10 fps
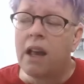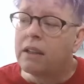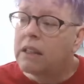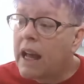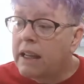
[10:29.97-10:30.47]

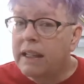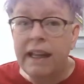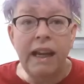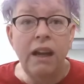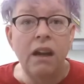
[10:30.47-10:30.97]

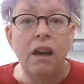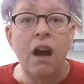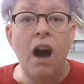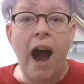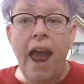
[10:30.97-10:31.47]
Luckily,
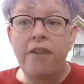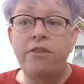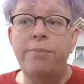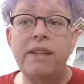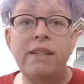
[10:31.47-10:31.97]
I have
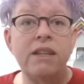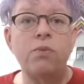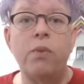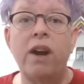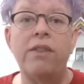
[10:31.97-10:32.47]
a business
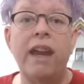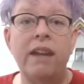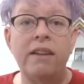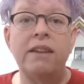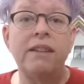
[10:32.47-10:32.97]
where they
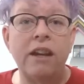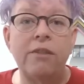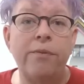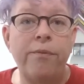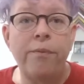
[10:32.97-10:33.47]
can conduct
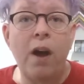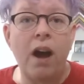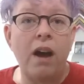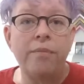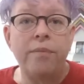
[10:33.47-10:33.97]

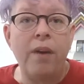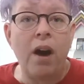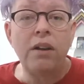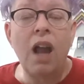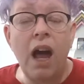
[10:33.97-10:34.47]

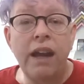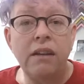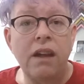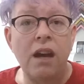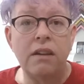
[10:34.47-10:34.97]

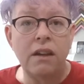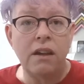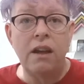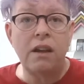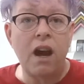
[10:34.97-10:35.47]

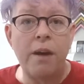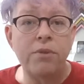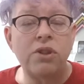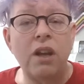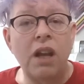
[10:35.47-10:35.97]
conduct
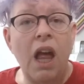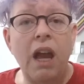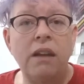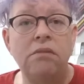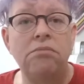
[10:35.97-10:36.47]
commerce
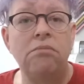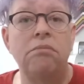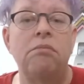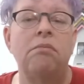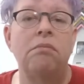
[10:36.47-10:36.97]
online.
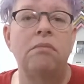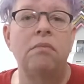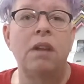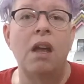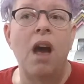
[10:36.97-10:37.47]

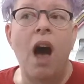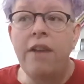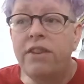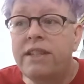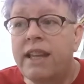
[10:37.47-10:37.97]
I've
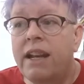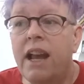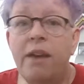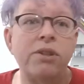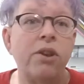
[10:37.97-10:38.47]
been set it
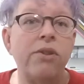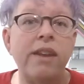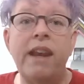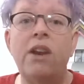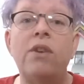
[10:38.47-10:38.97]
up so that
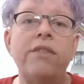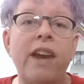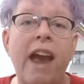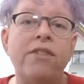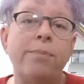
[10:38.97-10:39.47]
they don't even
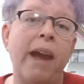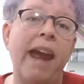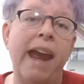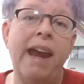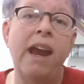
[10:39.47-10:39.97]
have to
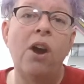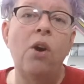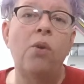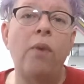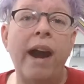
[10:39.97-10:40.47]
pay
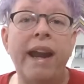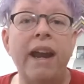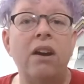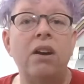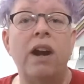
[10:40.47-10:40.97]
right
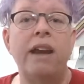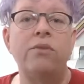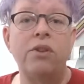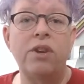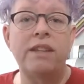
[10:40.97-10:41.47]
here,
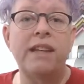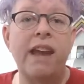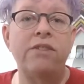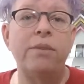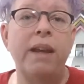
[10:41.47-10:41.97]
and there doesn't
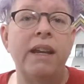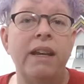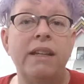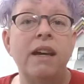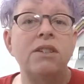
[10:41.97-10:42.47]
have to be
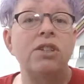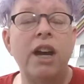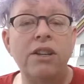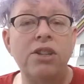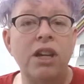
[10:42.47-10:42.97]
any
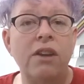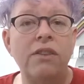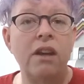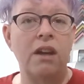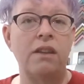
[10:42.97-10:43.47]
touchy on
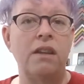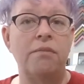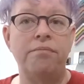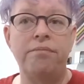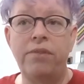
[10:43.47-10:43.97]

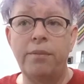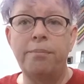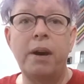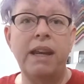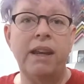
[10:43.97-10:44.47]
the
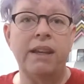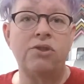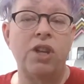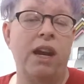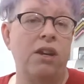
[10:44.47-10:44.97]
money
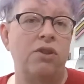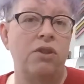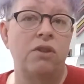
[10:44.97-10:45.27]
exchange.